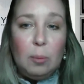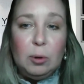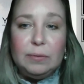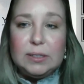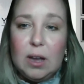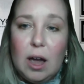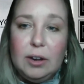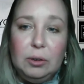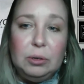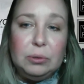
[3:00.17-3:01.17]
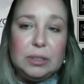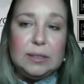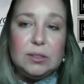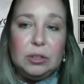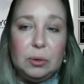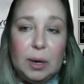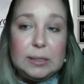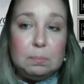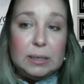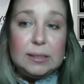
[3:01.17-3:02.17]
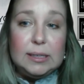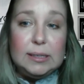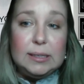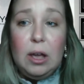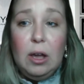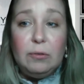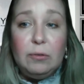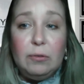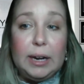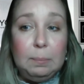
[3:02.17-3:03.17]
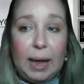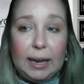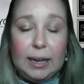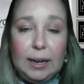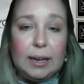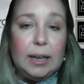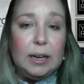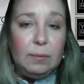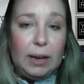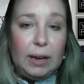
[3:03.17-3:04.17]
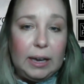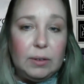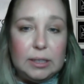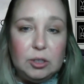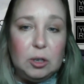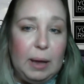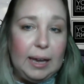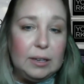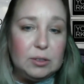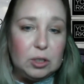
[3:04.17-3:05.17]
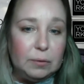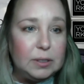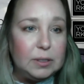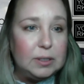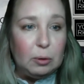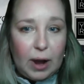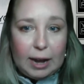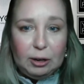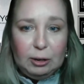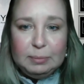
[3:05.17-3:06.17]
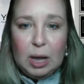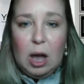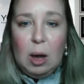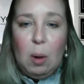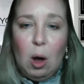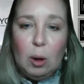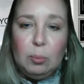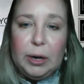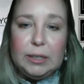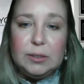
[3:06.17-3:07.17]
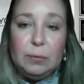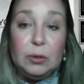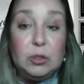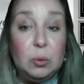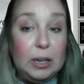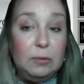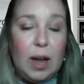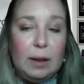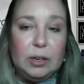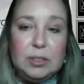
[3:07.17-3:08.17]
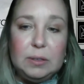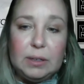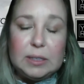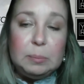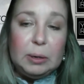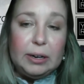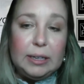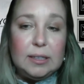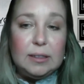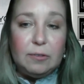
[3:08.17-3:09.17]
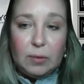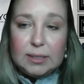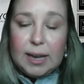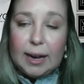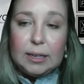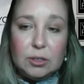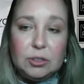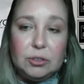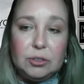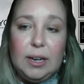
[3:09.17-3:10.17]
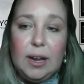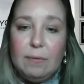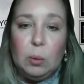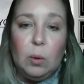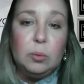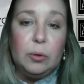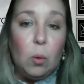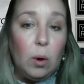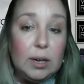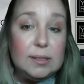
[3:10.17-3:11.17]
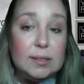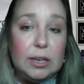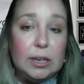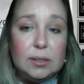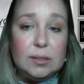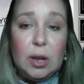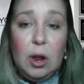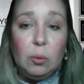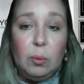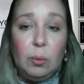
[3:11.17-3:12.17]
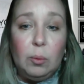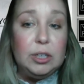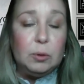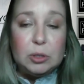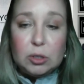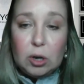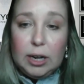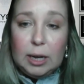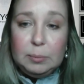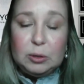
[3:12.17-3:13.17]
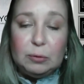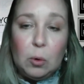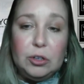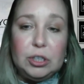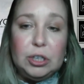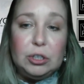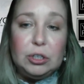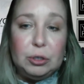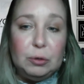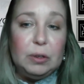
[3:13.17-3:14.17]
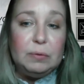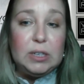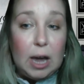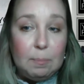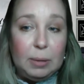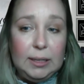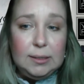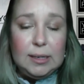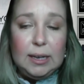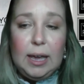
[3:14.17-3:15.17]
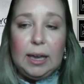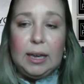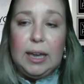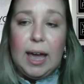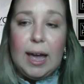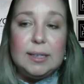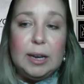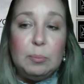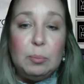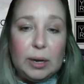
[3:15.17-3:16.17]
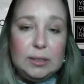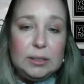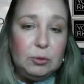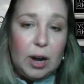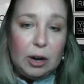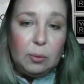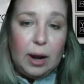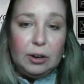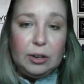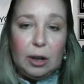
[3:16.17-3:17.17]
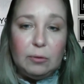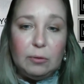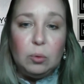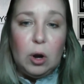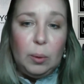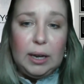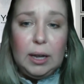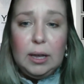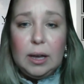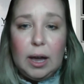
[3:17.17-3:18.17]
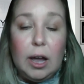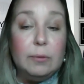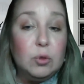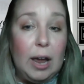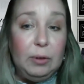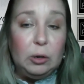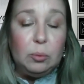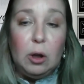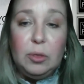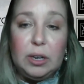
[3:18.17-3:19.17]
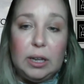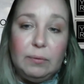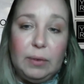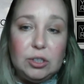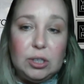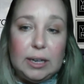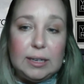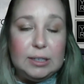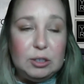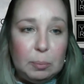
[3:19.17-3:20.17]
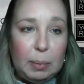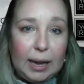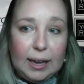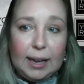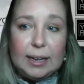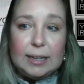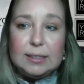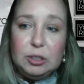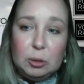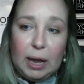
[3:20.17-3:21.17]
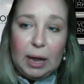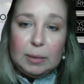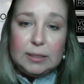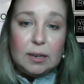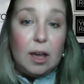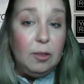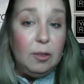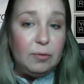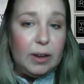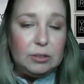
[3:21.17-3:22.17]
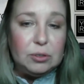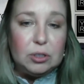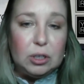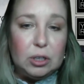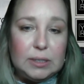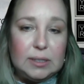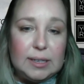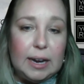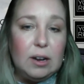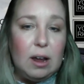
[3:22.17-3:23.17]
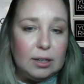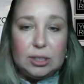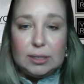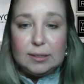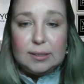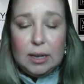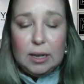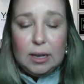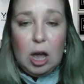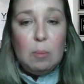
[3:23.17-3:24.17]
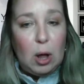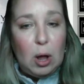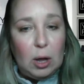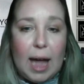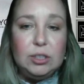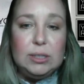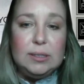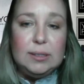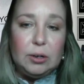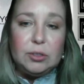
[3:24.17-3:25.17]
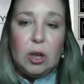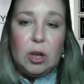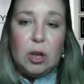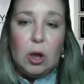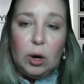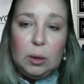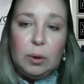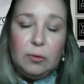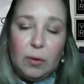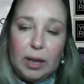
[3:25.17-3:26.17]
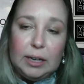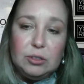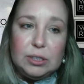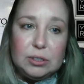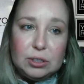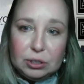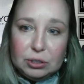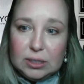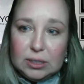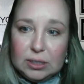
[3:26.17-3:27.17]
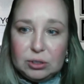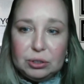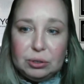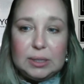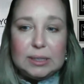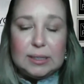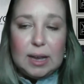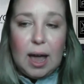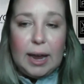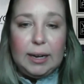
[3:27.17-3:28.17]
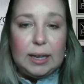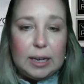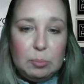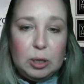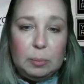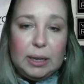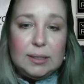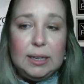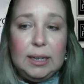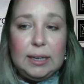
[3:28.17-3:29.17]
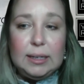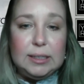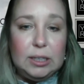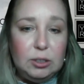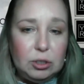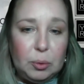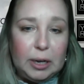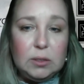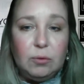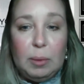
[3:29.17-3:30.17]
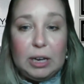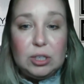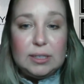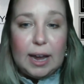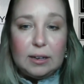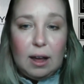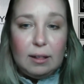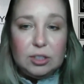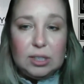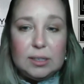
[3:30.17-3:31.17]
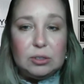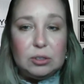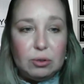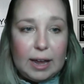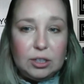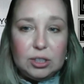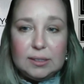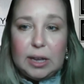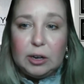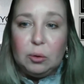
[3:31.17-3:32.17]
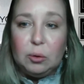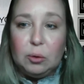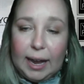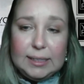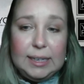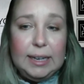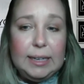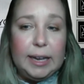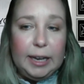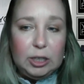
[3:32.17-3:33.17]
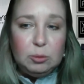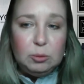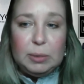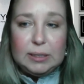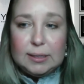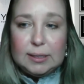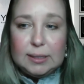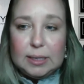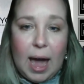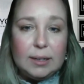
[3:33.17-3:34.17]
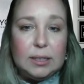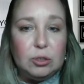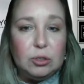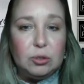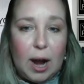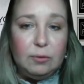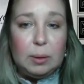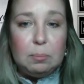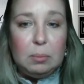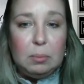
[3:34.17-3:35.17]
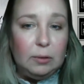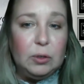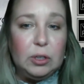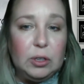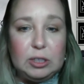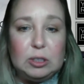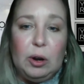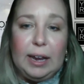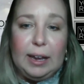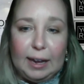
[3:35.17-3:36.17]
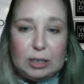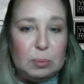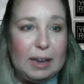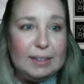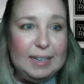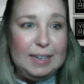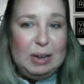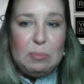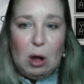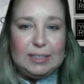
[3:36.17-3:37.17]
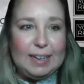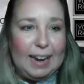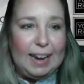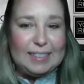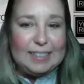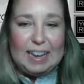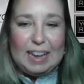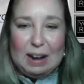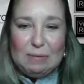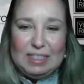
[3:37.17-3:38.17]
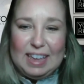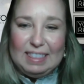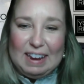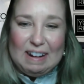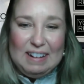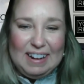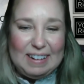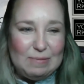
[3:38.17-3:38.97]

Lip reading: Paul Provenzano, who leads the U.S. business for eBankit, an innovative digital banking services provider. Paul brings over 25 years of experience in the fintech industry, having worked with organizations ranging from startups to Fortune 250 companies. He has an impressive track record of driving growth and innovation in digital banking, digital payments, and other financial services technologies. Paul's passion centers on working with financial institutions to design and implement digital transformation technologies and strategies that create tangible business impact and drive meaningful customer engagement. Paul, did I get everything there?